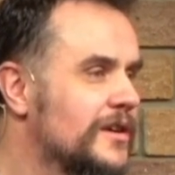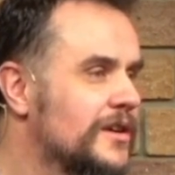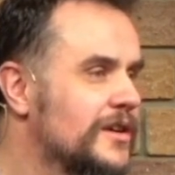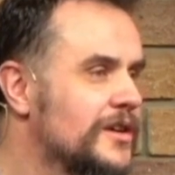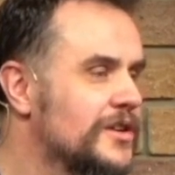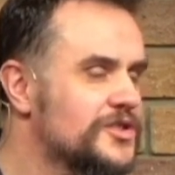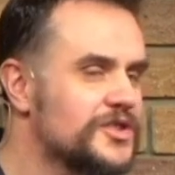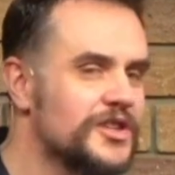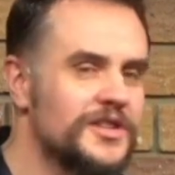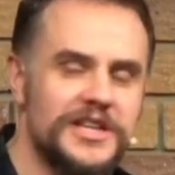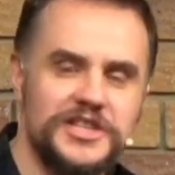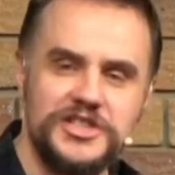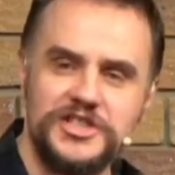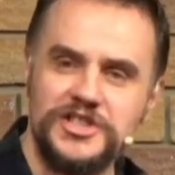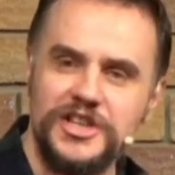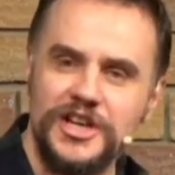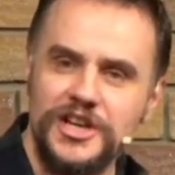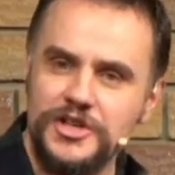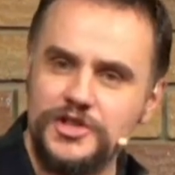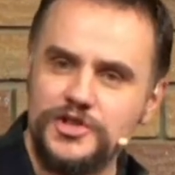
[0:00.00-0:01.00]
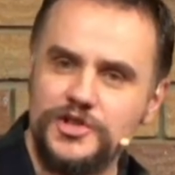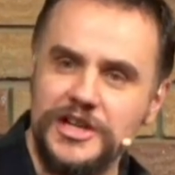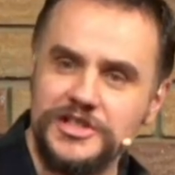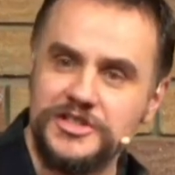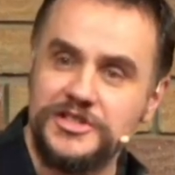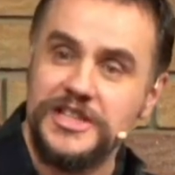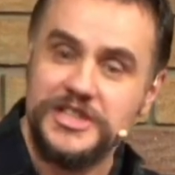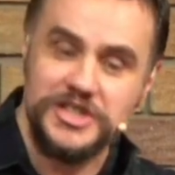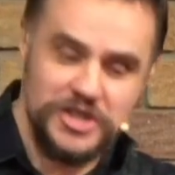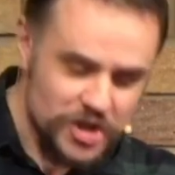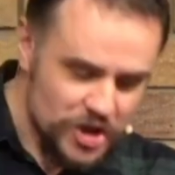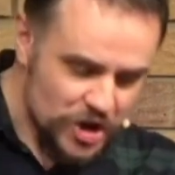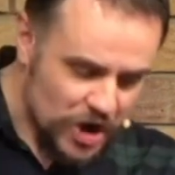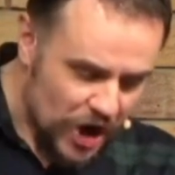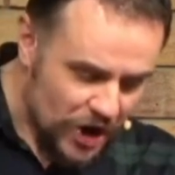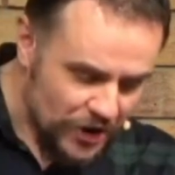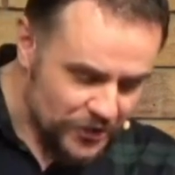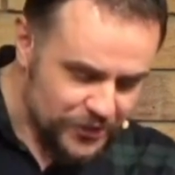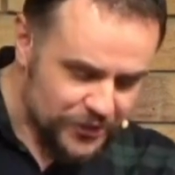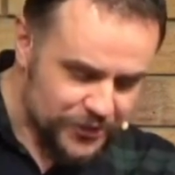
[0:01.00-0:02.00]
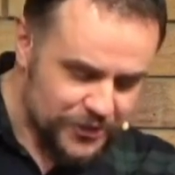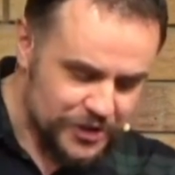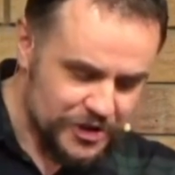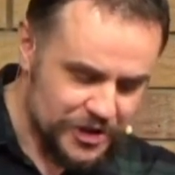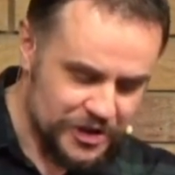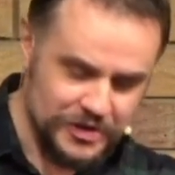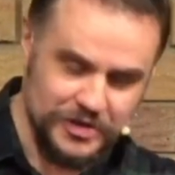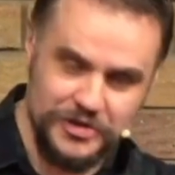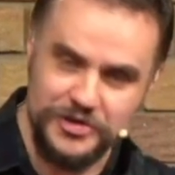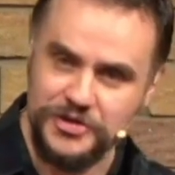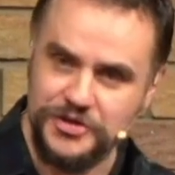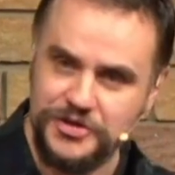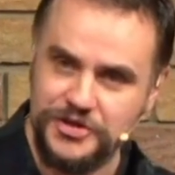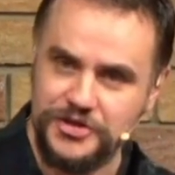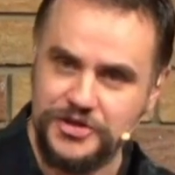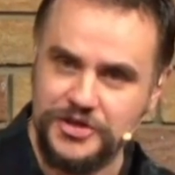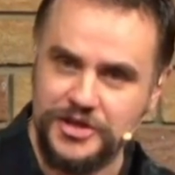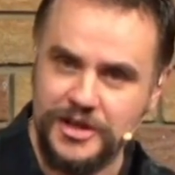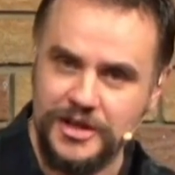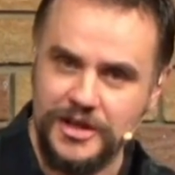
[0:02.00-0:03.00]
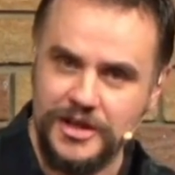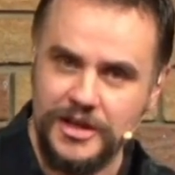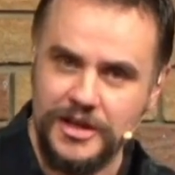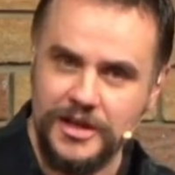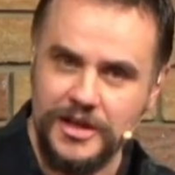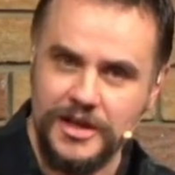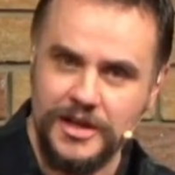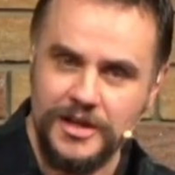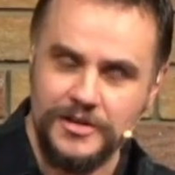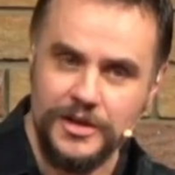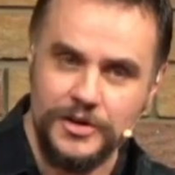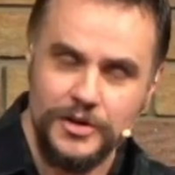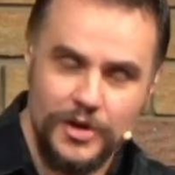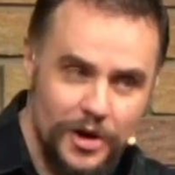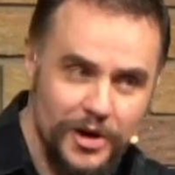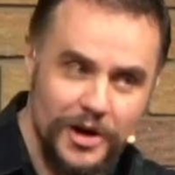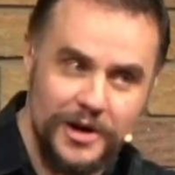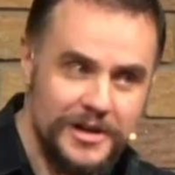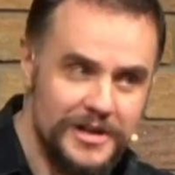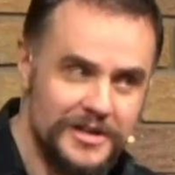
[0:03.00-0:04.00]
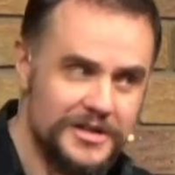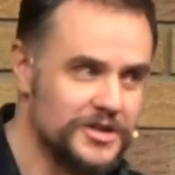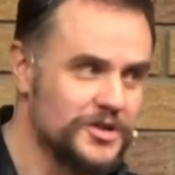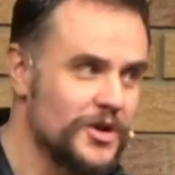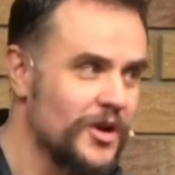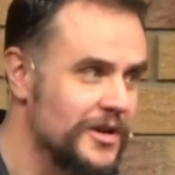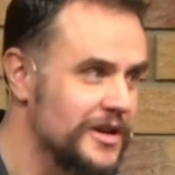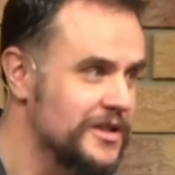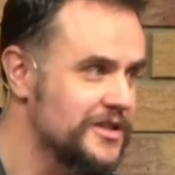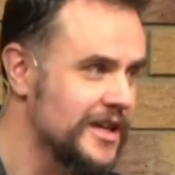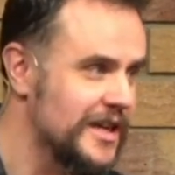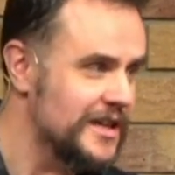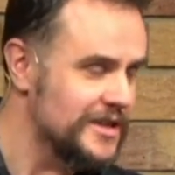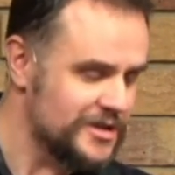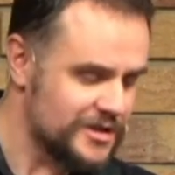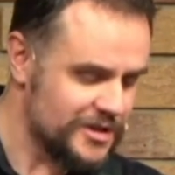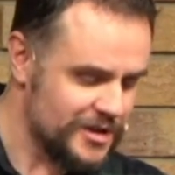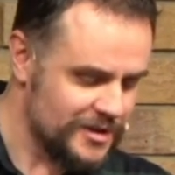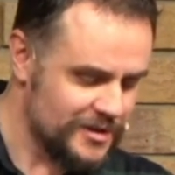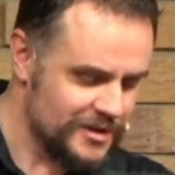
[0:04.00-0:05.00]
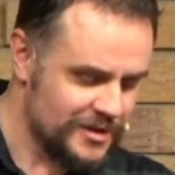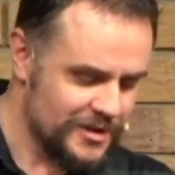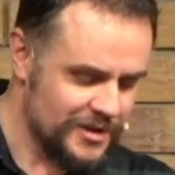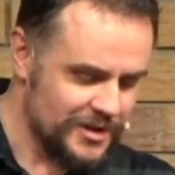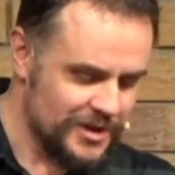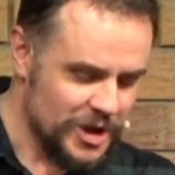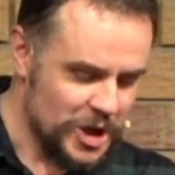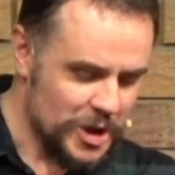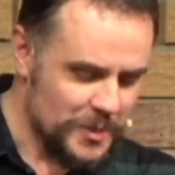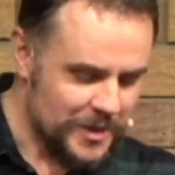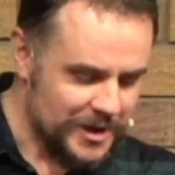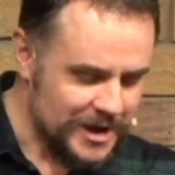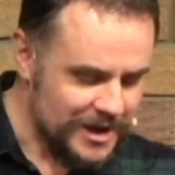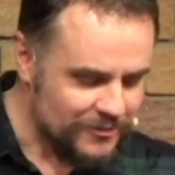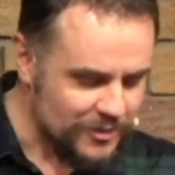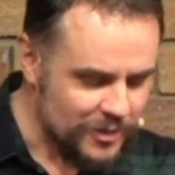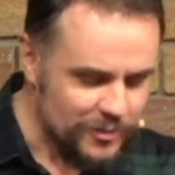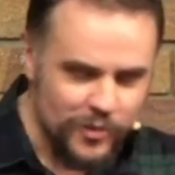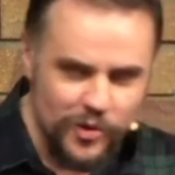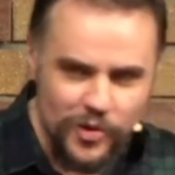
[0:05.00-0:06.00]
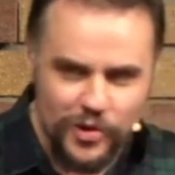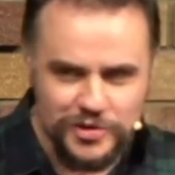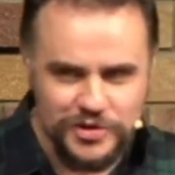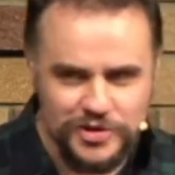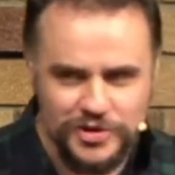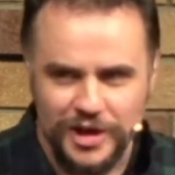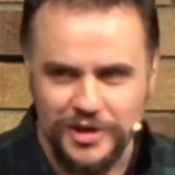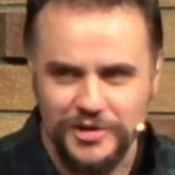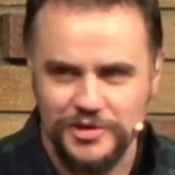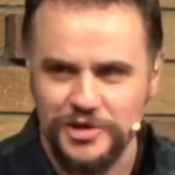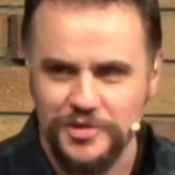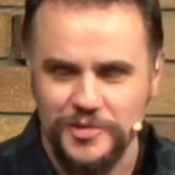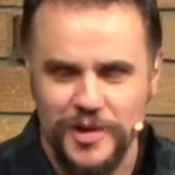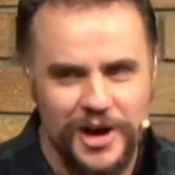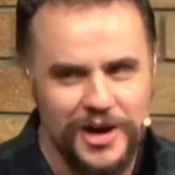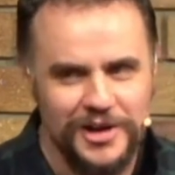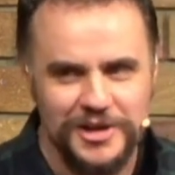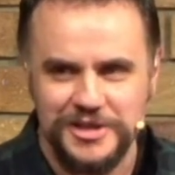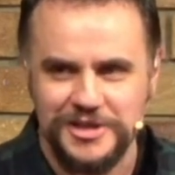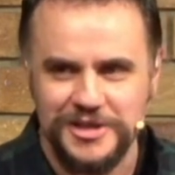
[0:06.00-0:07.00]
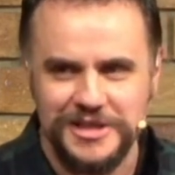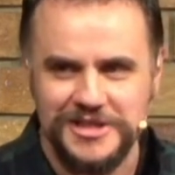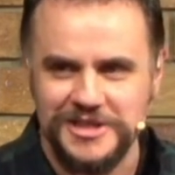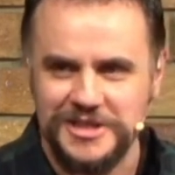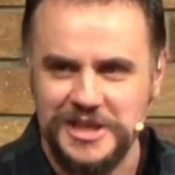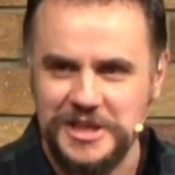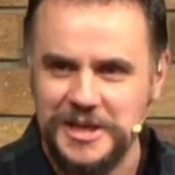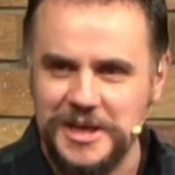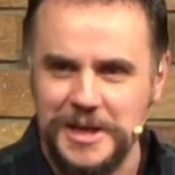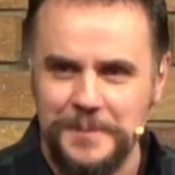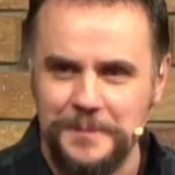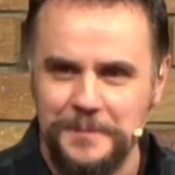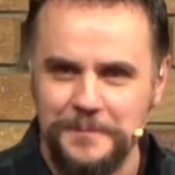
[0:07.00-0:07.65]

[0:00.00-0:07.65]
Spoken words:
to this trust, this confidence that not only does God exist, but he rewards those who earnestly seek him.